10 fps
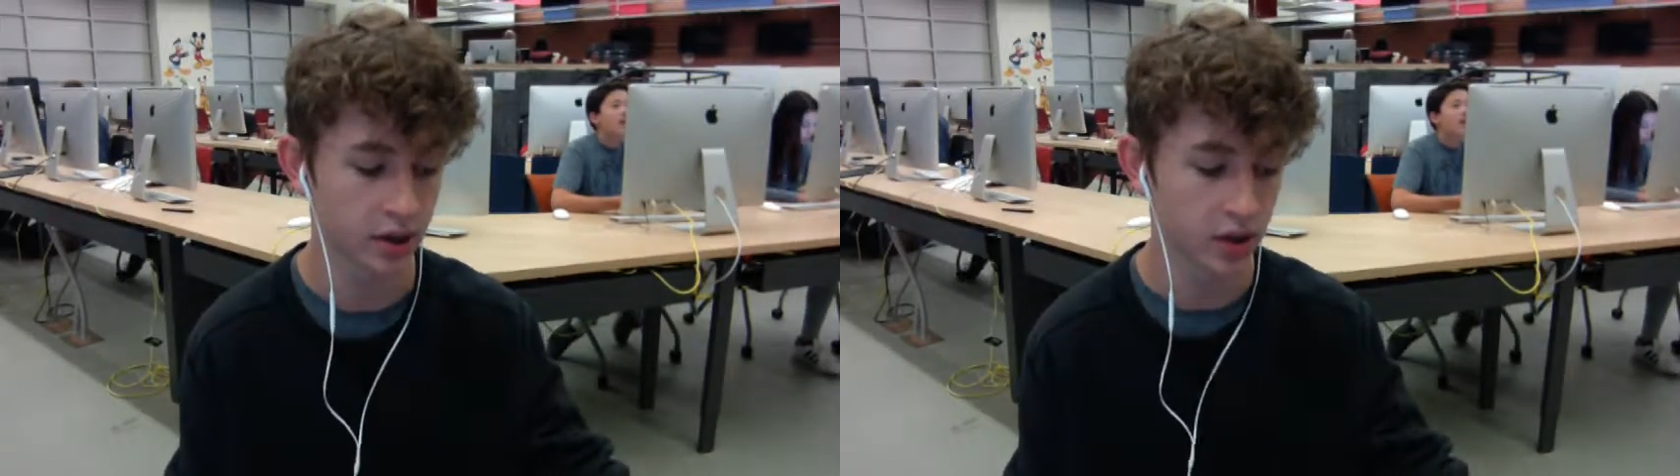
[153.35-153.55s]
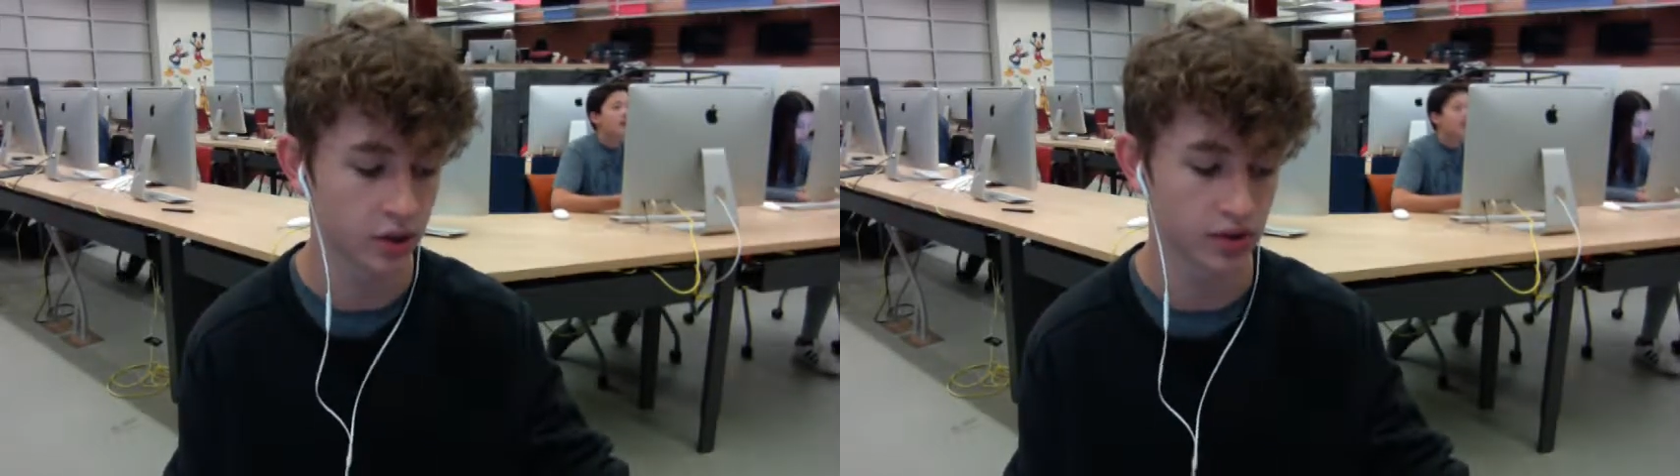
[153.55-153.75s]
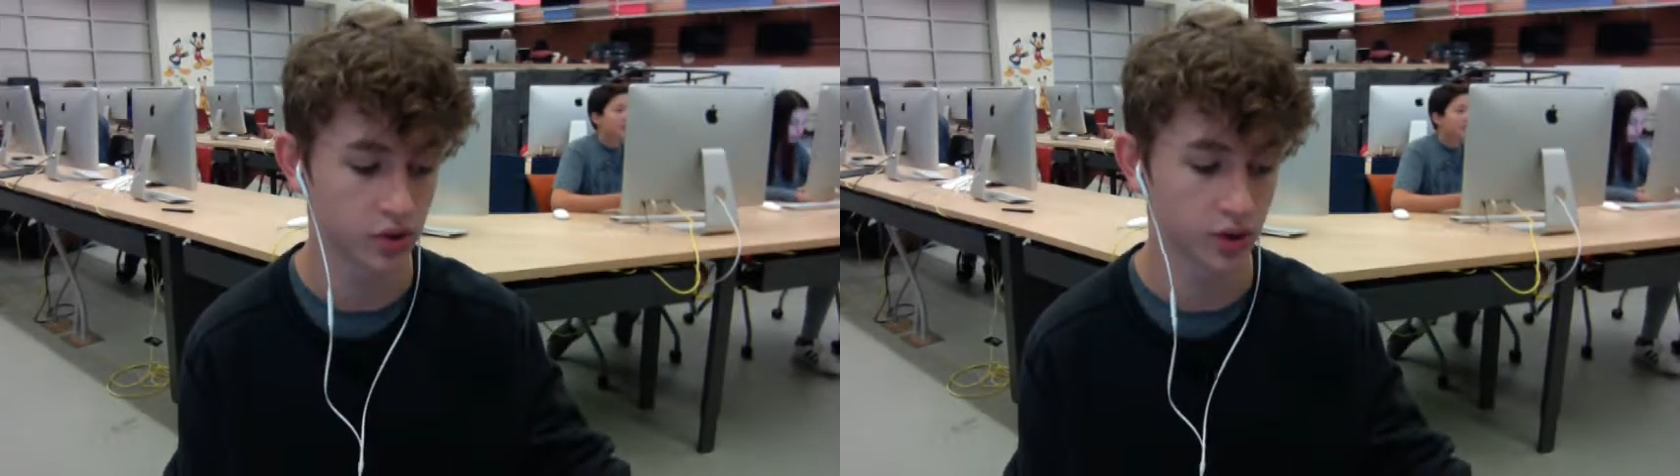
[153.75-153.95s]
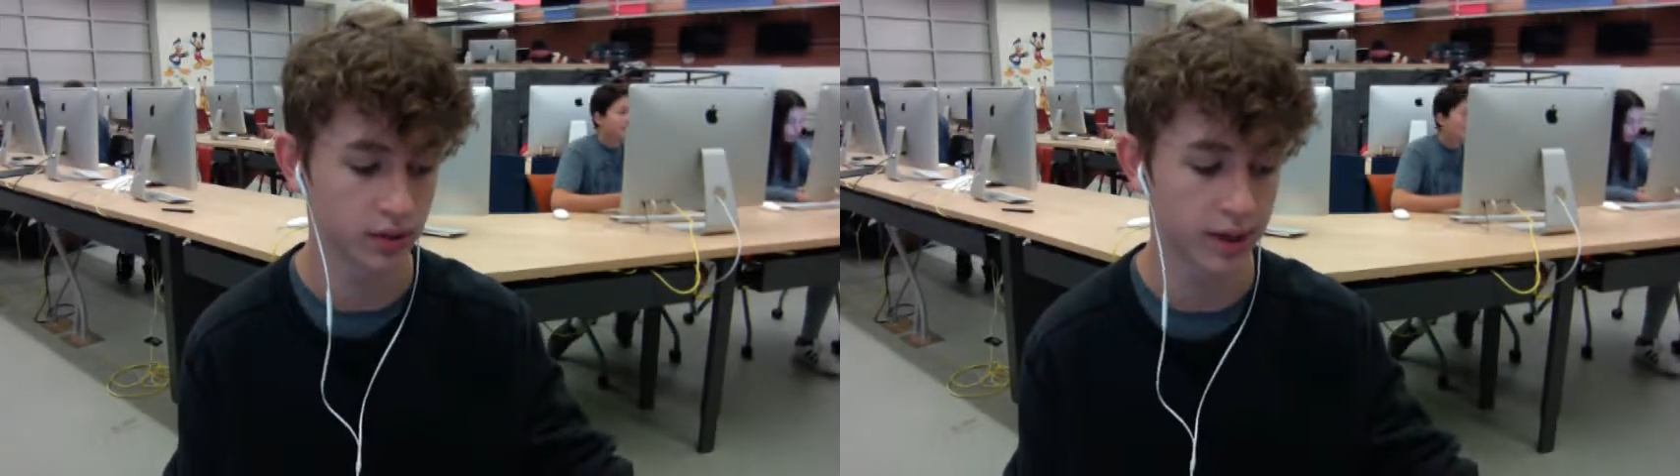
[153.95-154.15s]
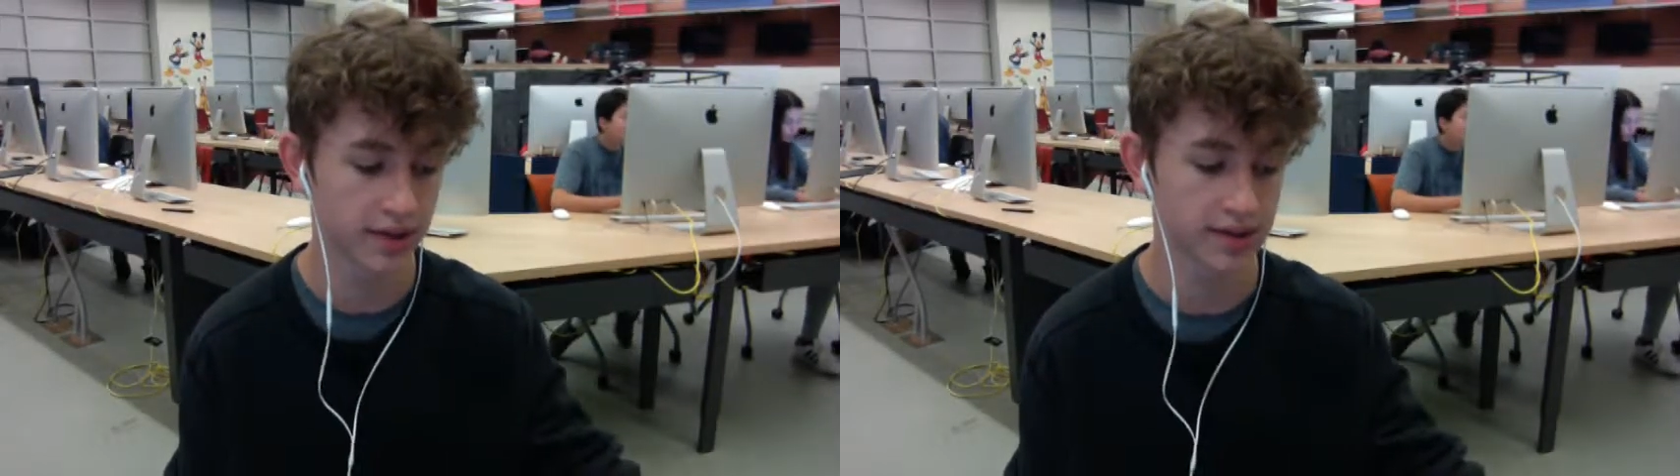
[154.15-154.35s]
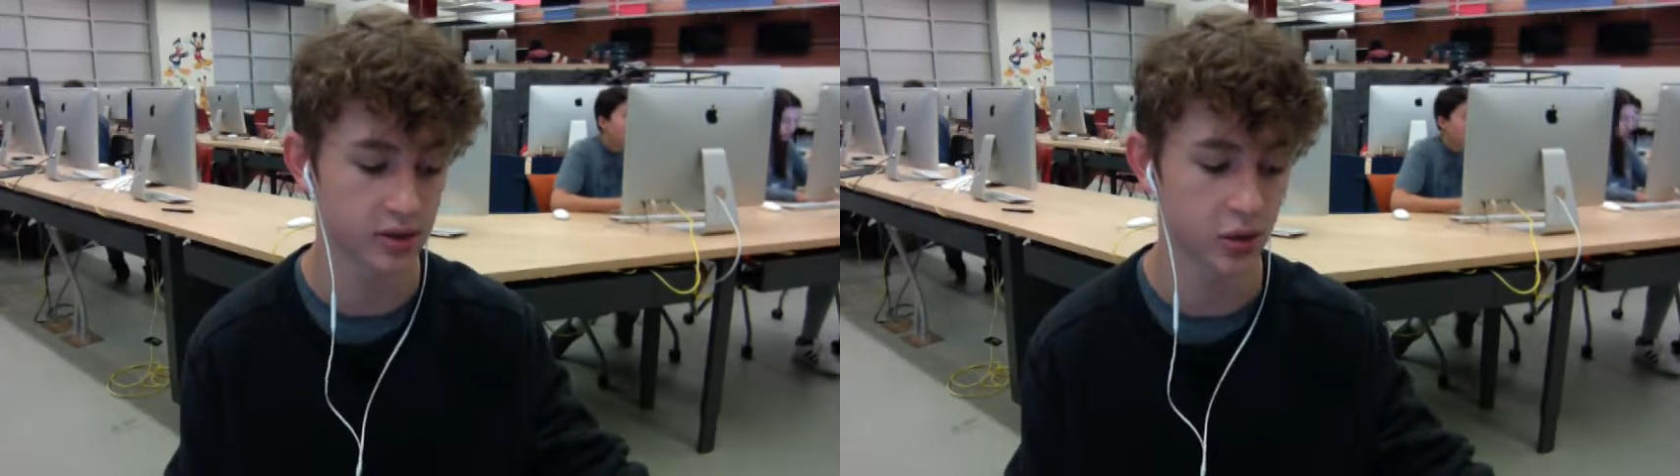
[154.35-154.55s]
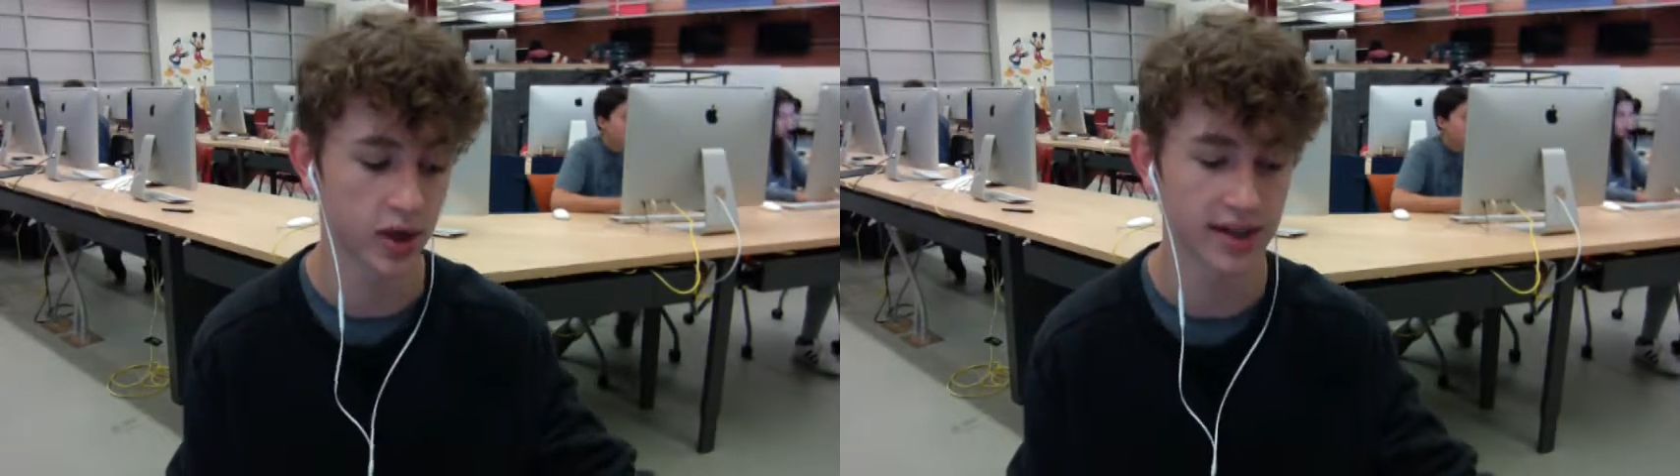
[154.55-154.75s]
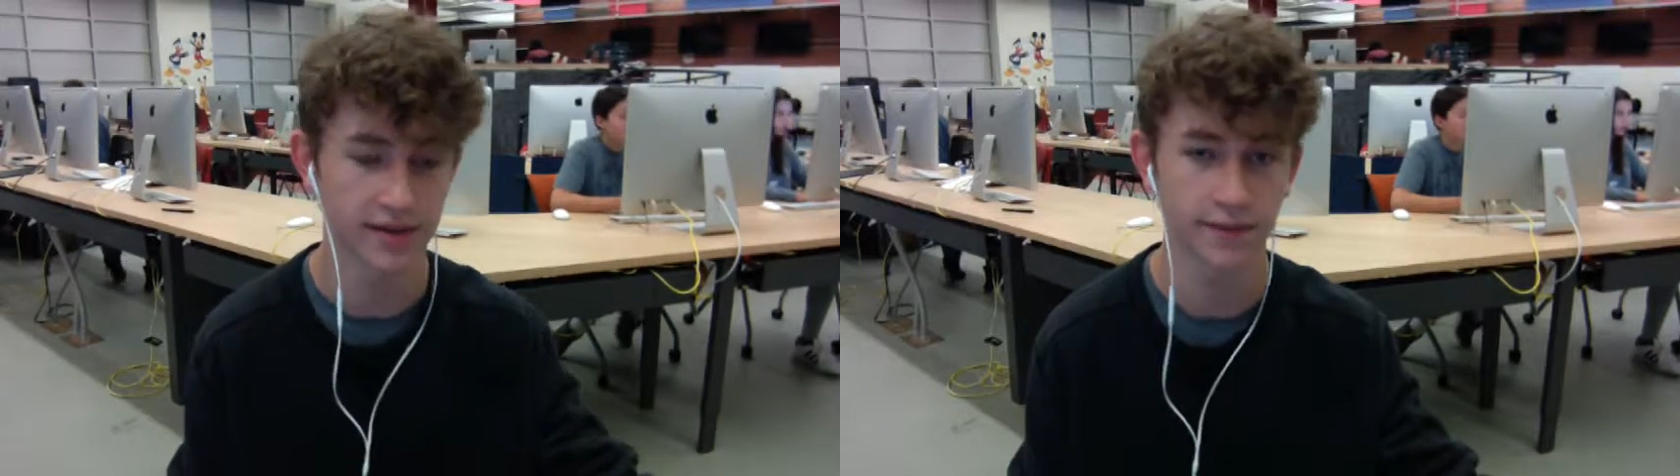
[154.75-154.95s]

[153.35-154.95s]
who's doing the best and who has the